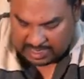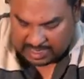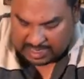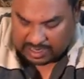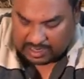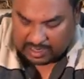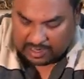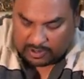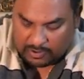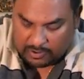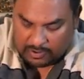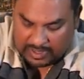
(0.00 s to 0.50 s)
can
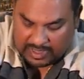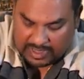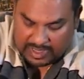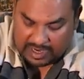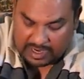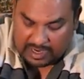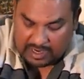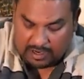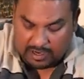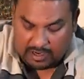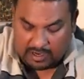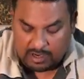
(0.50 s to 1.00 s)
go in
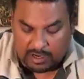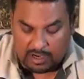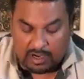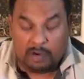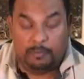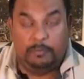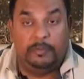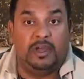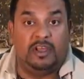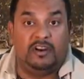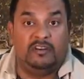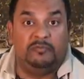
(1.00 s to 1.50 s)
there.
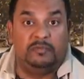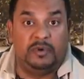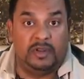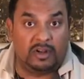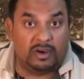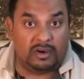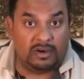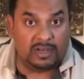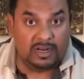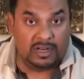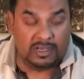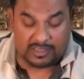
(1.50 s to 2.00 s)
A pair of
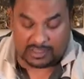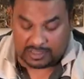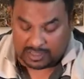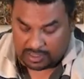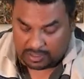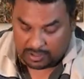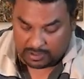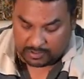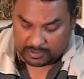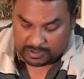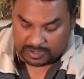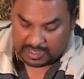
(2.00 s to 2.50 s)
binoculars
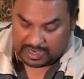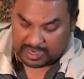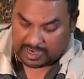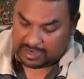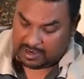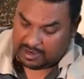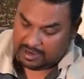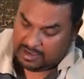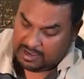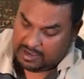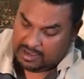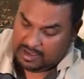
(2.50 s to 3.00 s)
can go in there.